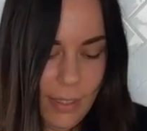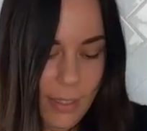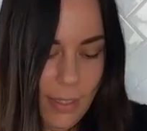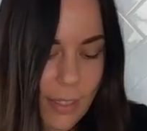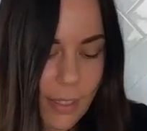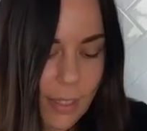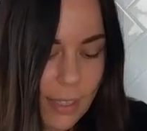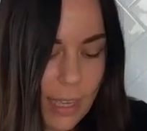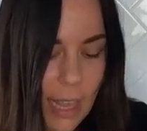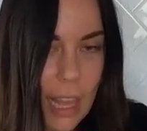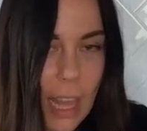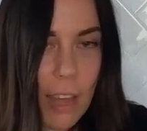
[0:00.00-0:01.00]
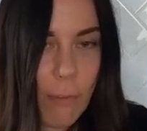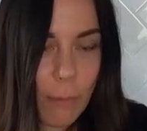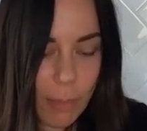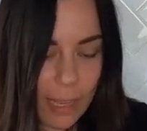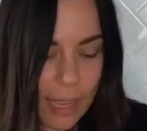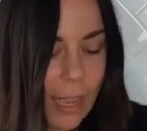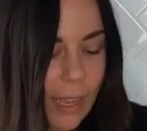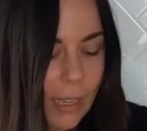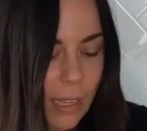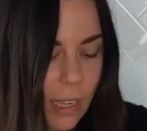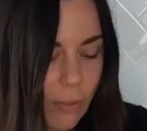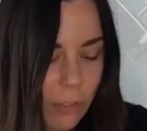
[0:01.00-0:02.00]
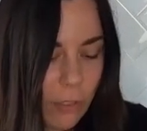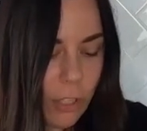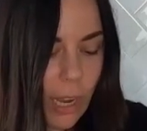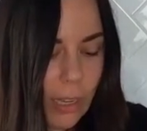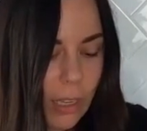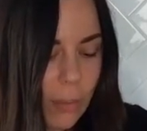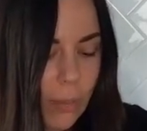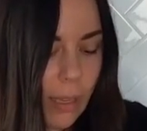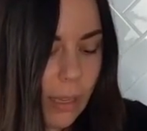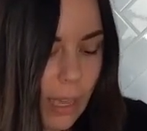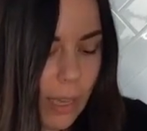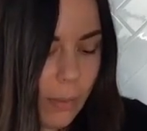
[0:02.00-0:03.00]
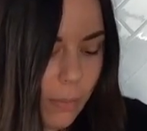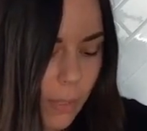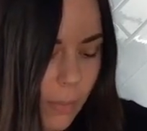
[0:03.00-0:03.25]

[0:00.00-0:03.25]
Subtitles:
Because I love playing and I love chatting about games.